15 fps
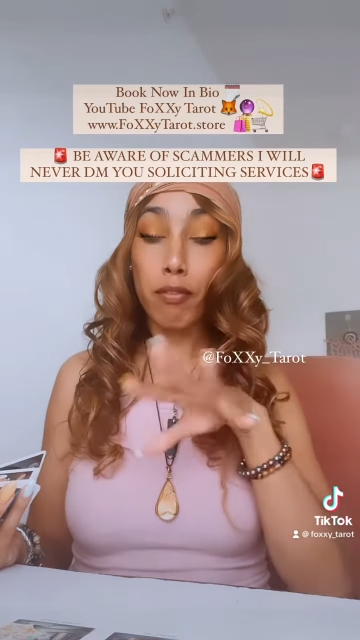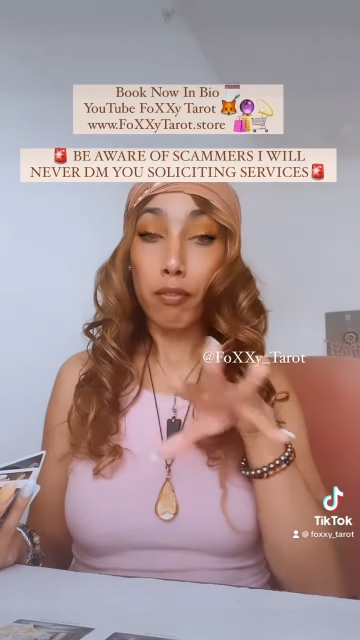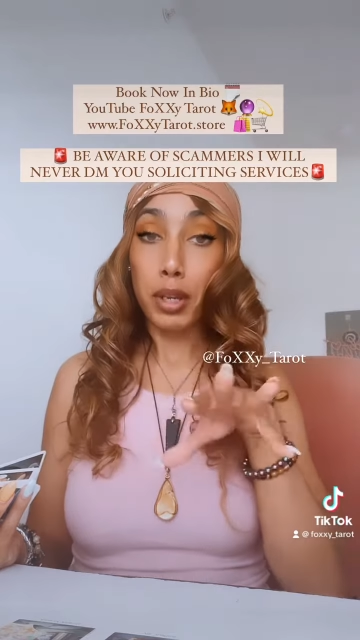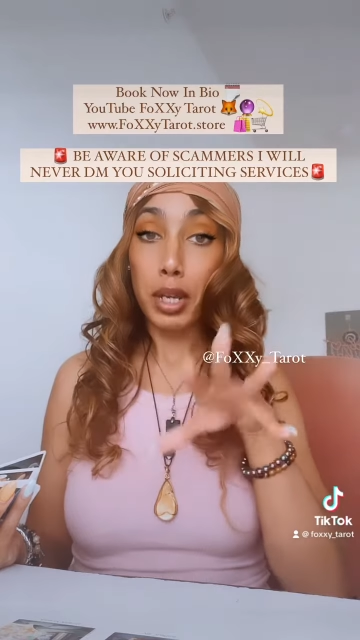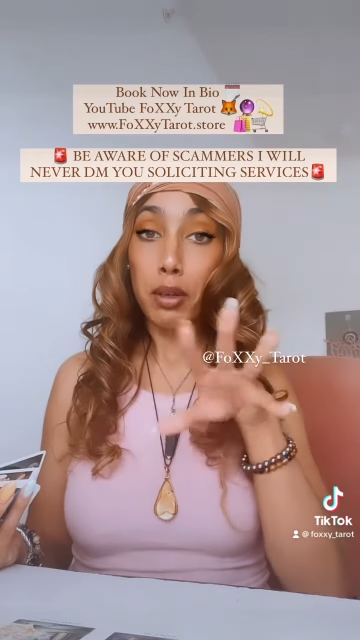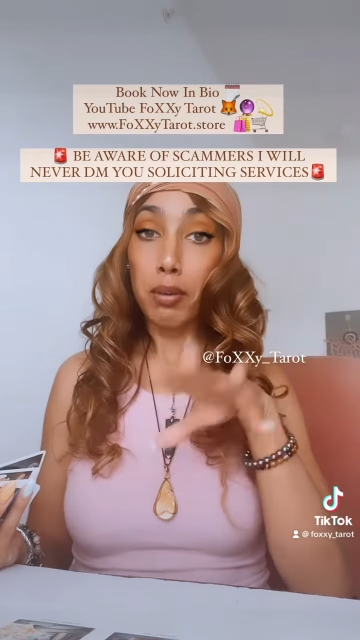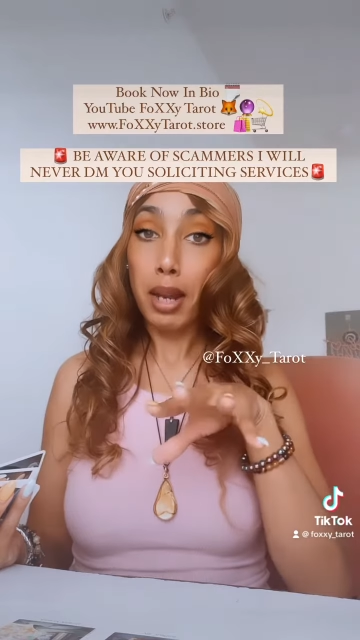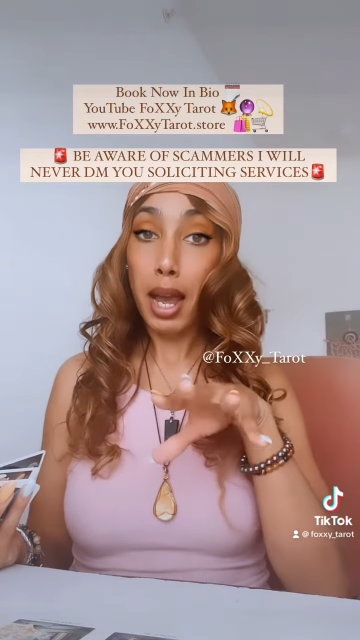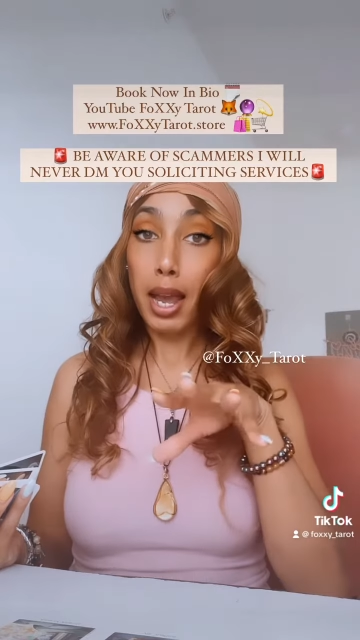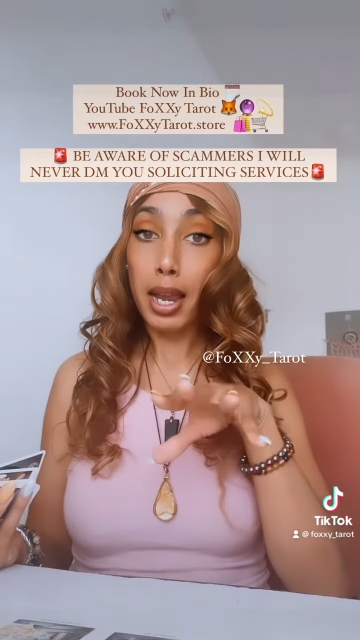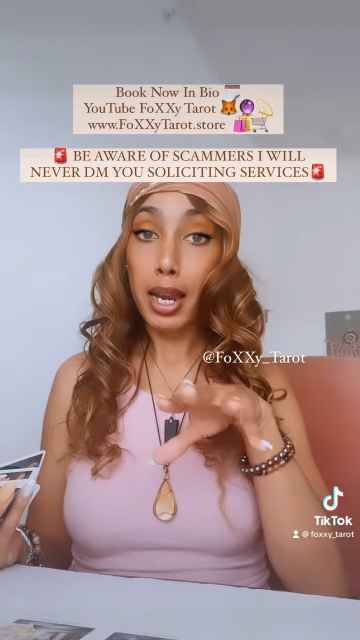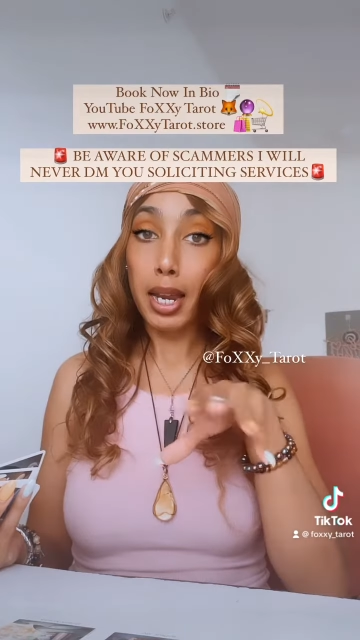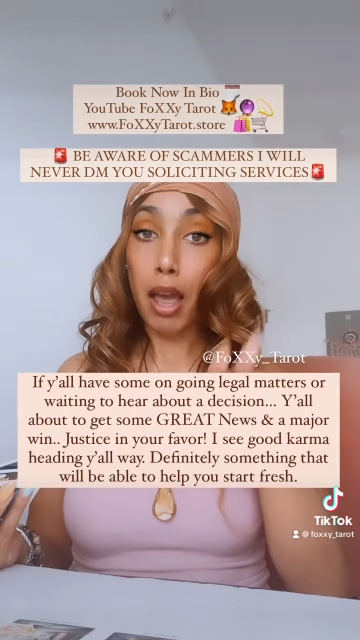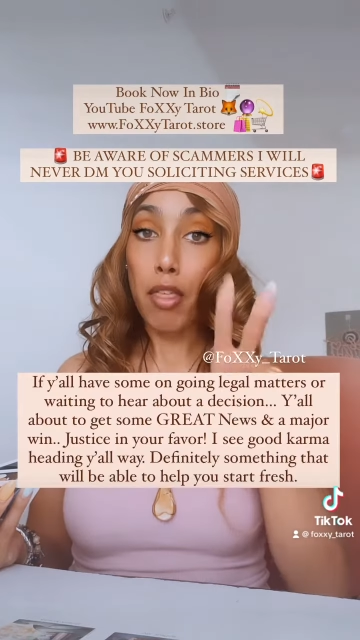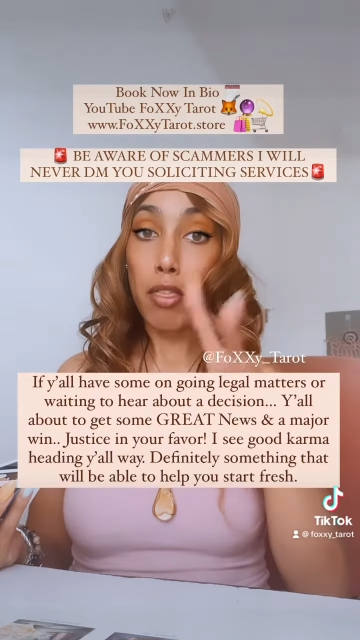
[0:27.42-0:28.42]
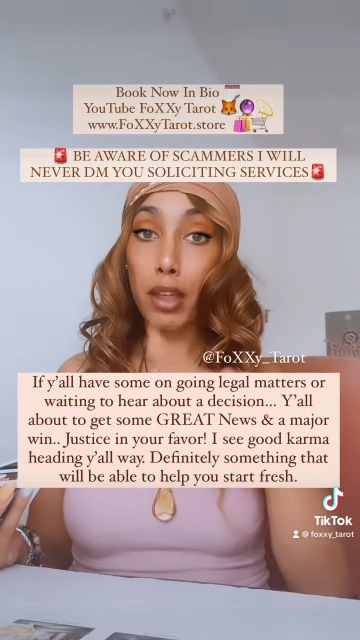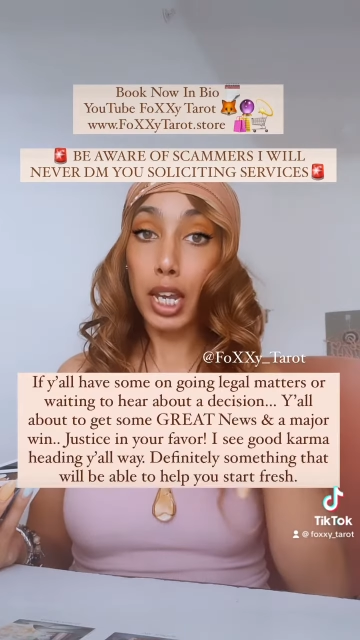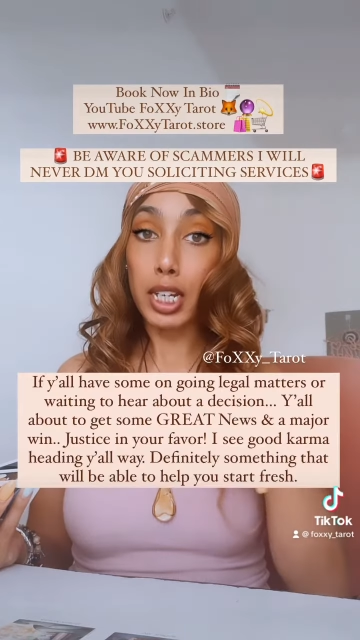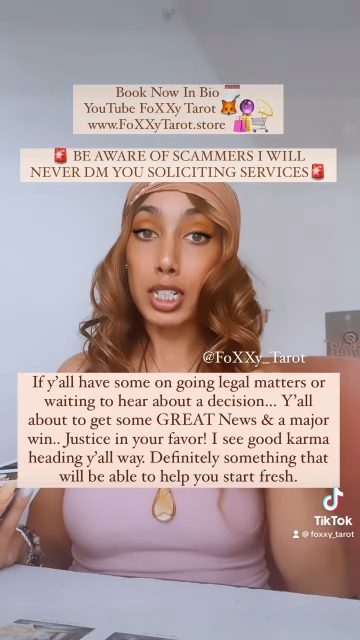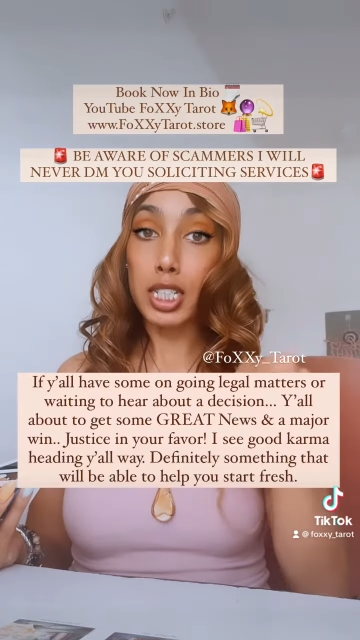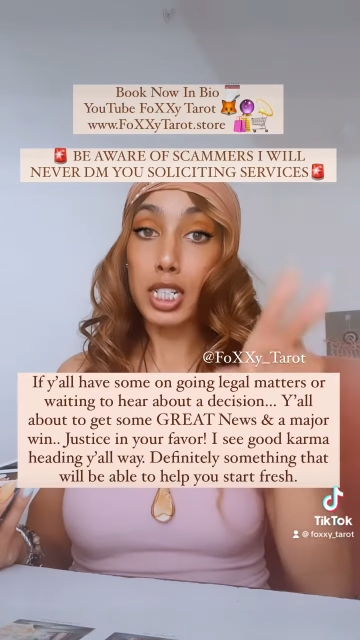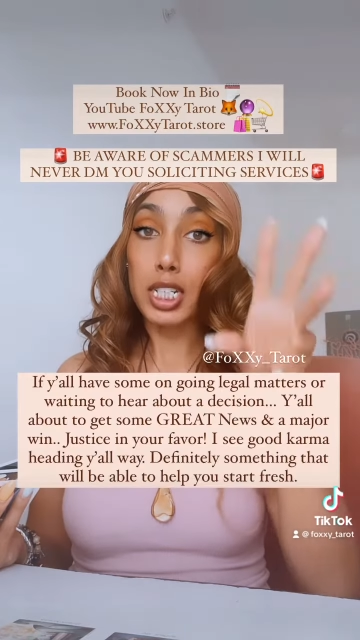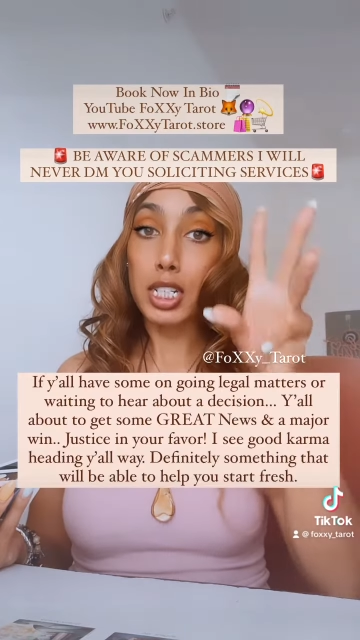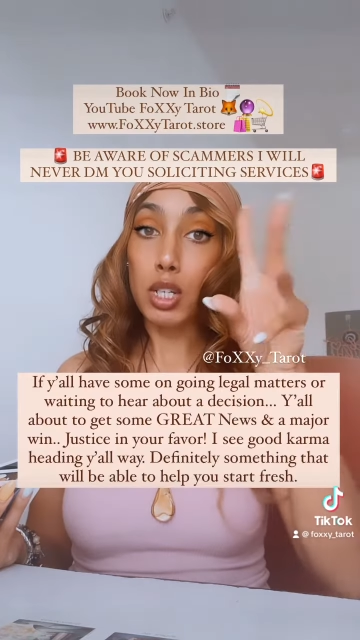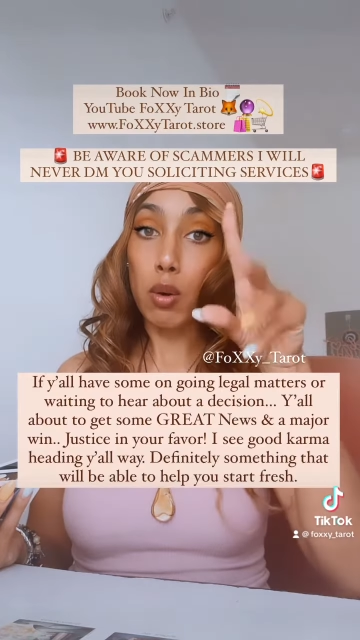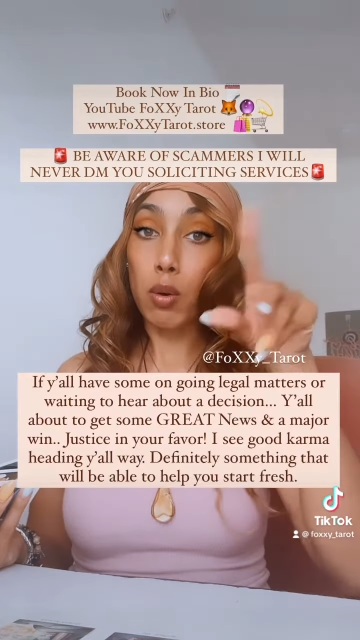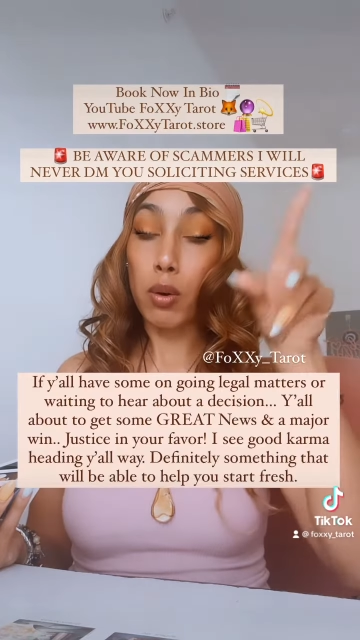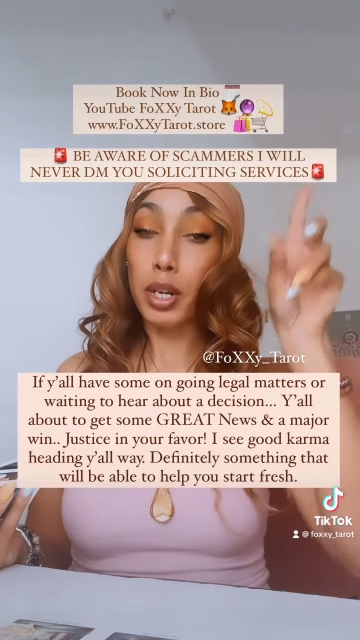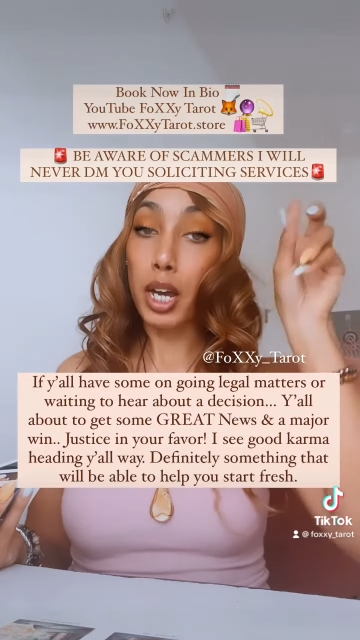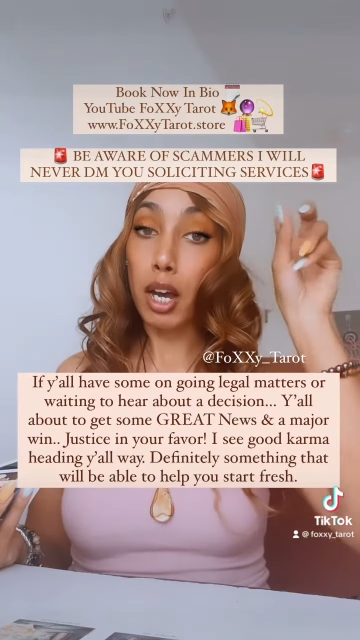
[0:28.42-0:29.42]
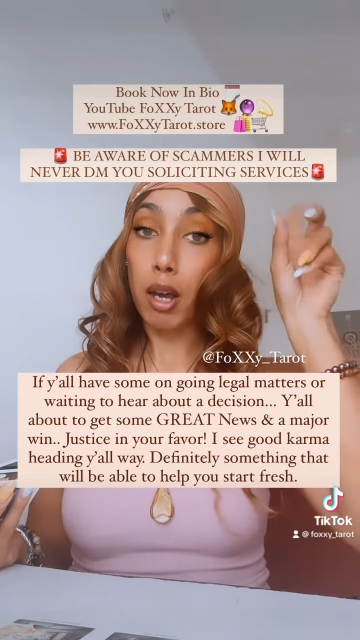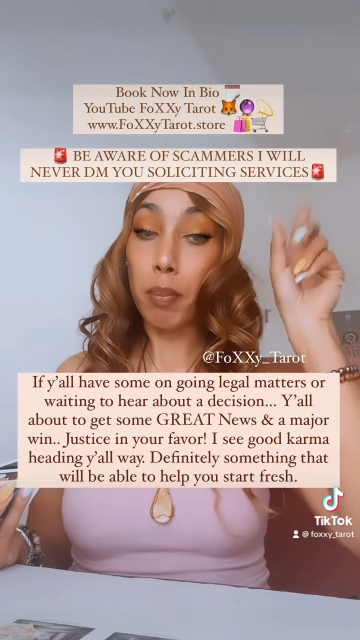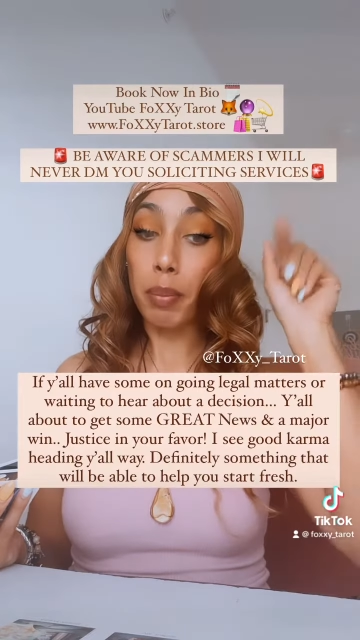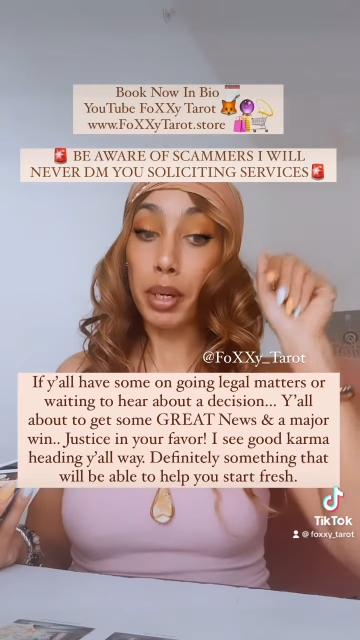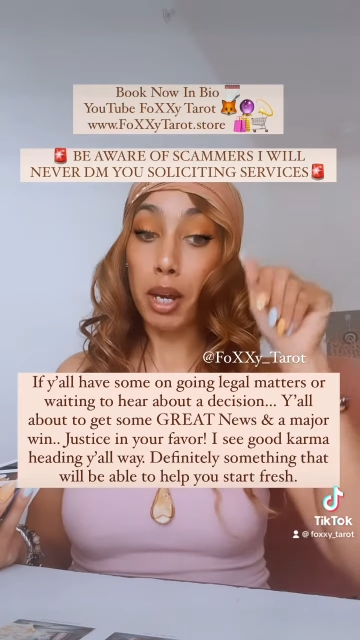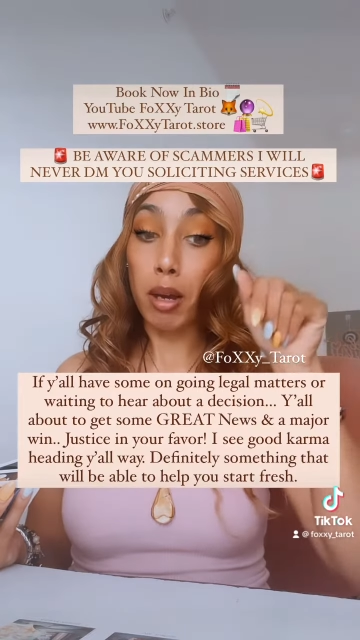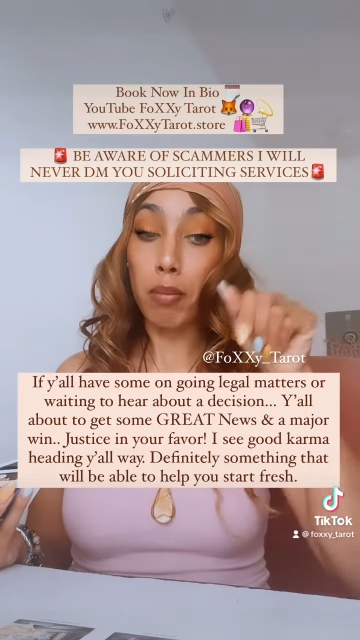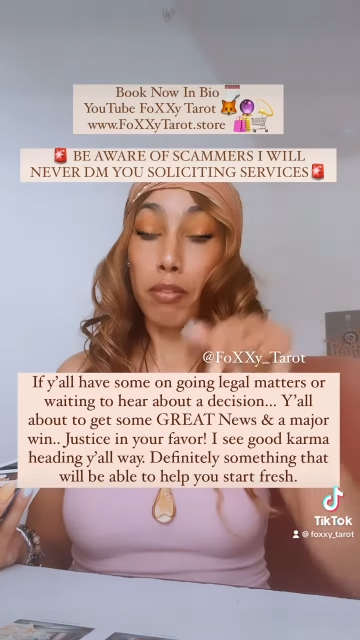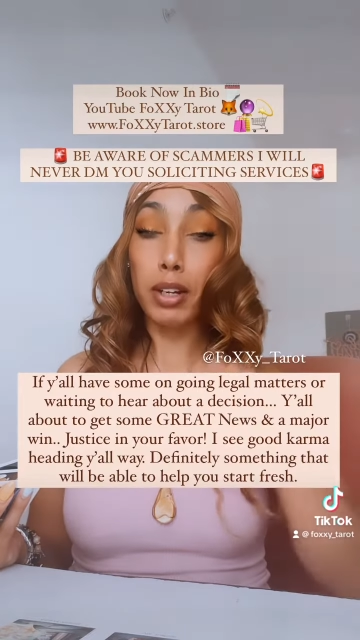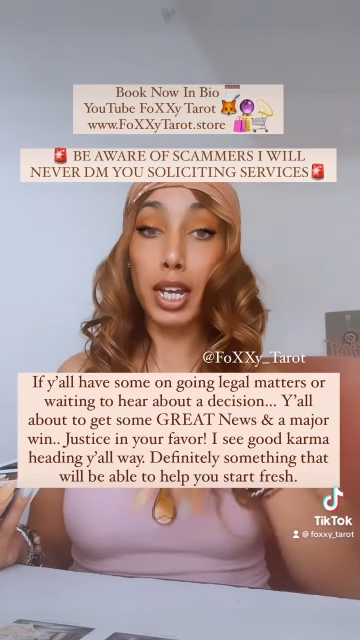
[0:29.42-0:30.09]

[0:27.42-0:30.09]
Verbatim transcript: feel like things is on the up and up.